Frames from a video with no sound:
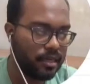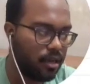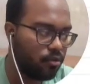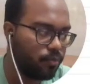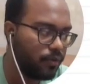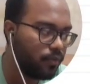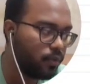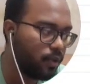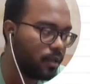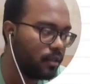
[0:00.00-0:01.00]
layout
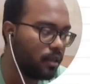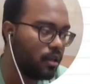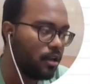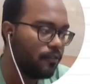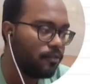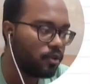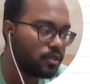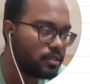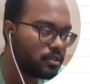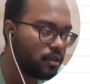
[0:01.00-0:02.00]
preview, and the
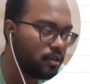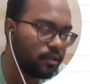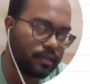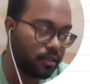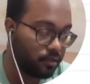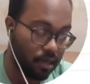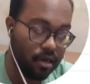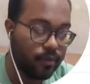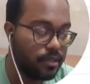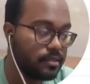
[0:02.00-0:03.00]
fourth is called
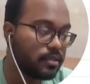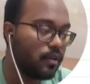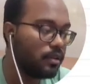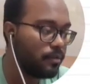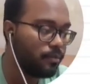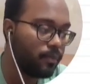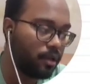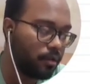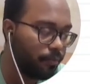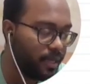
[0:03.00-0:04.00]
third one is called
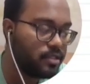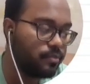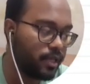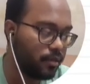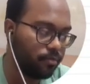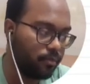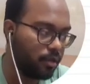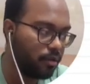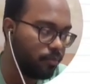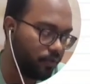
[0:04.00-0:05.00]
the page break
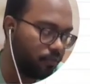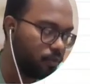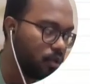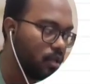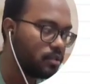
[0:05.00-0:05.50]
preview.